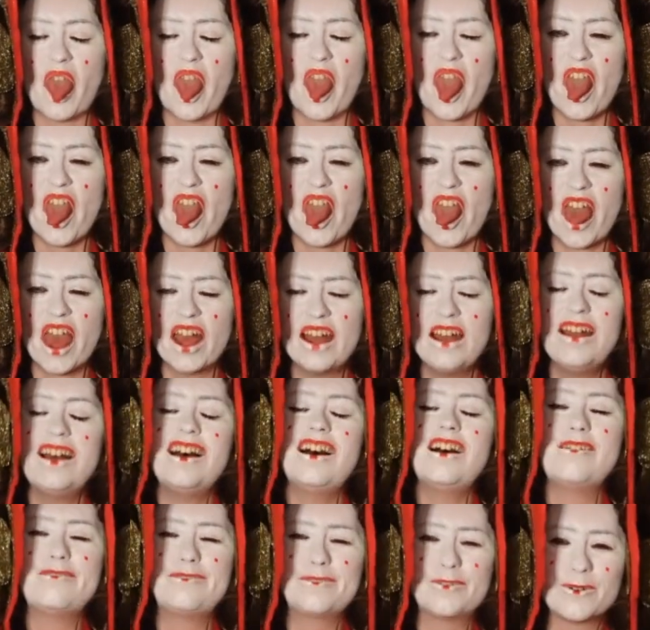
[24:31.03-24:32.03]
Yeah.
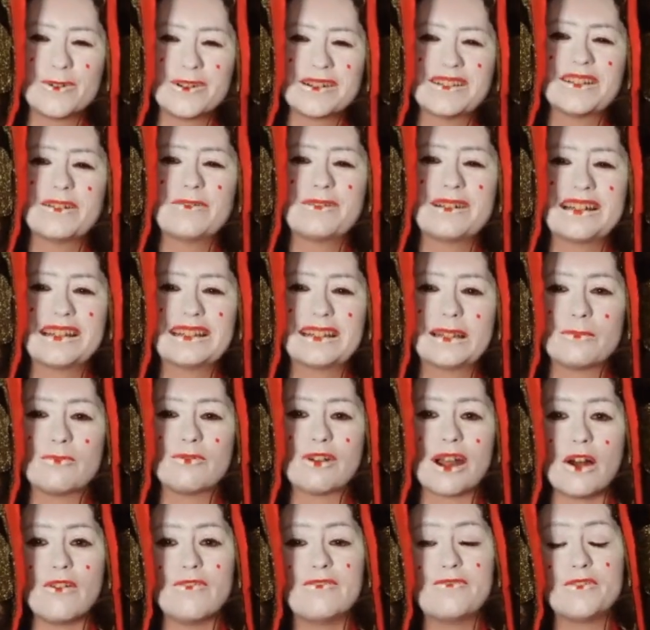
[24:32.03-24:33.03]
Of course, it would get the
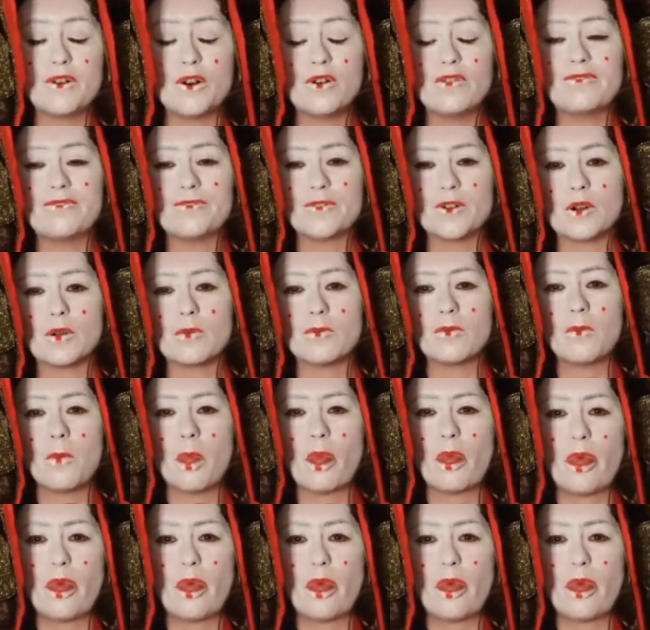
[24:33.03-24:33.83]
brown faux fur.